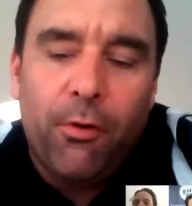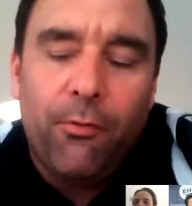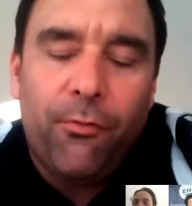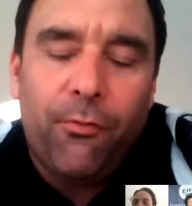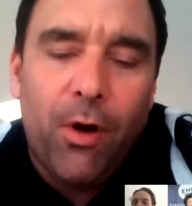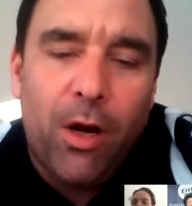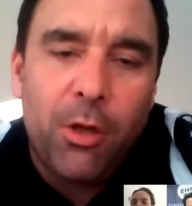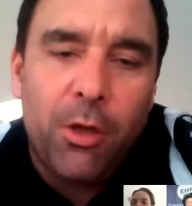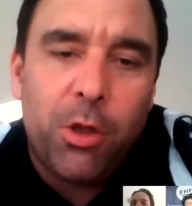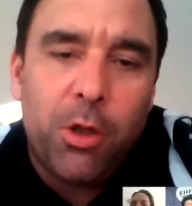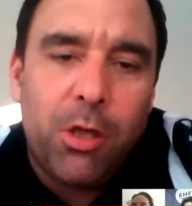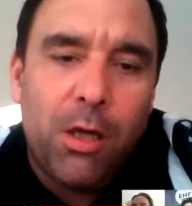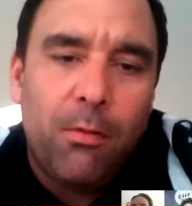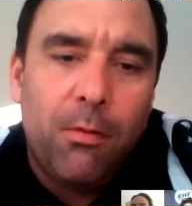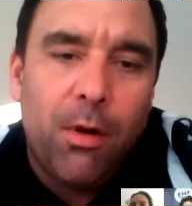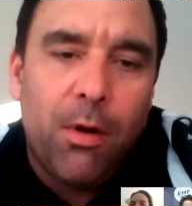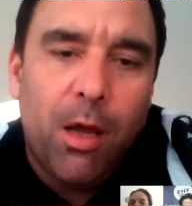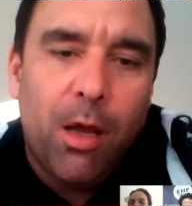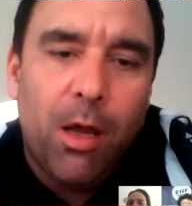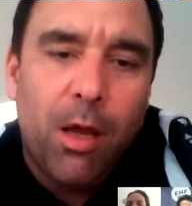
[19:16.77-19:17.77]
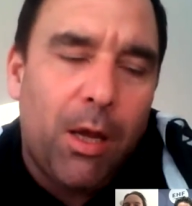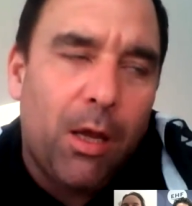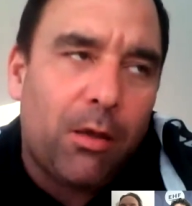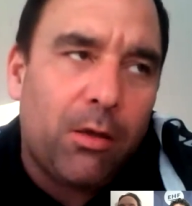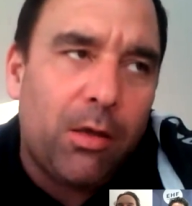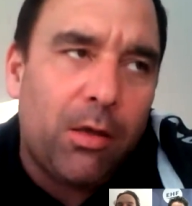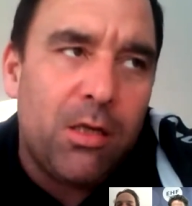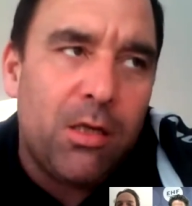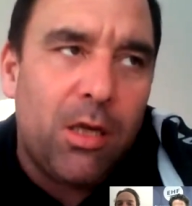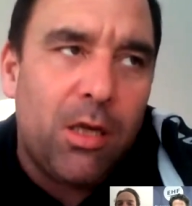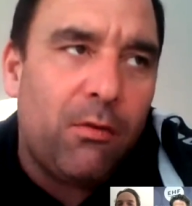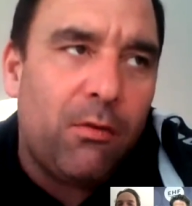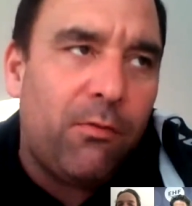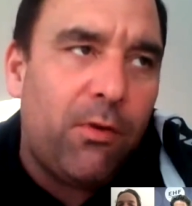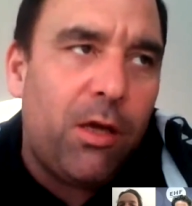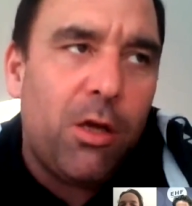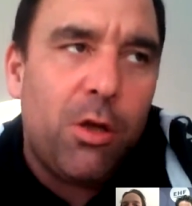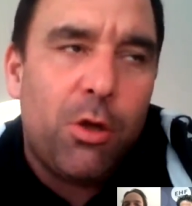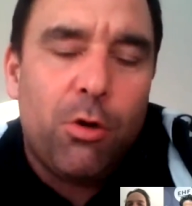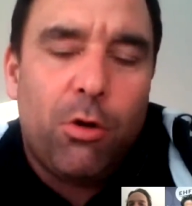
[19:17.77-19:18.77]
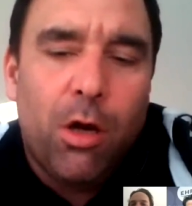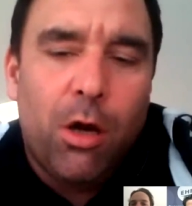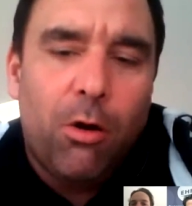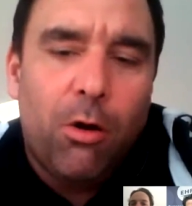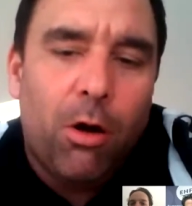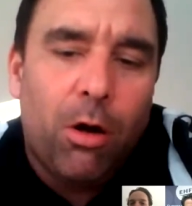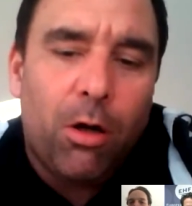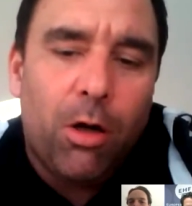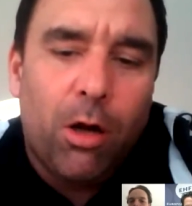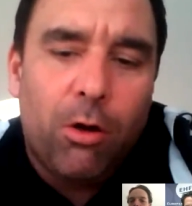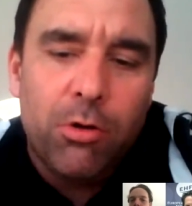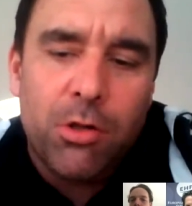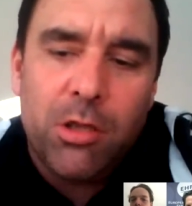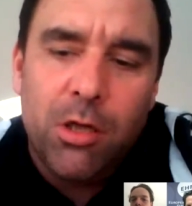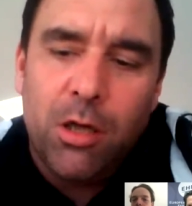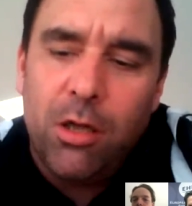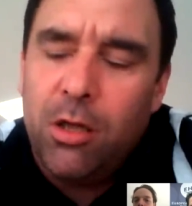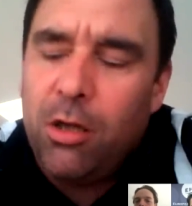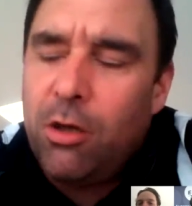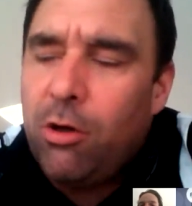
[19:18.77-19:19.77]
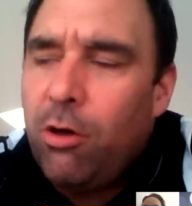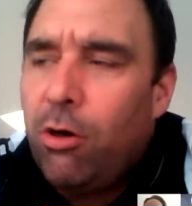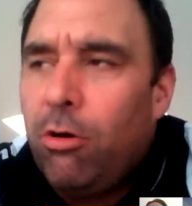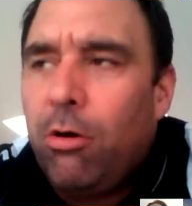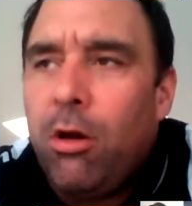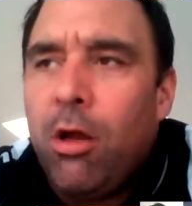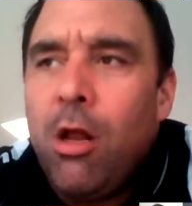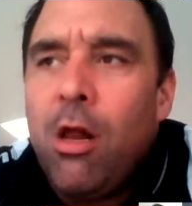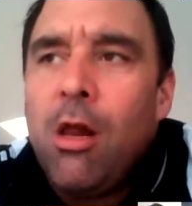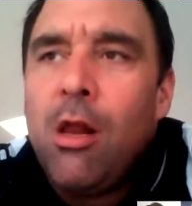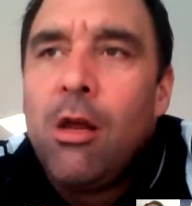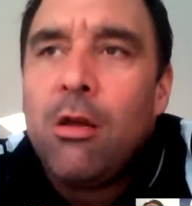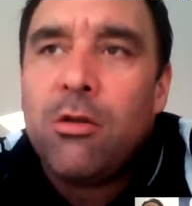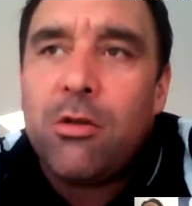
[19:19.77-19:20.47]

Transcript: the French team, like Beatrice Edwige or Laura Klauser in the goal.